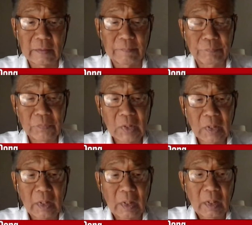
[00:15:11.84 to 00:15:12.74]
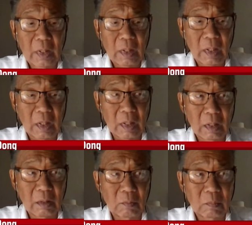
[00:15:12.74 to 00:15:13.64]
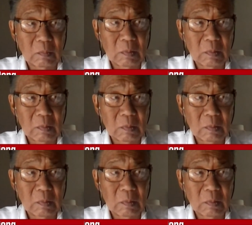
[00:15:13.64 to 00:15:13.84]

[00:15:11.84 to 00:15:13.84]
uh, uh,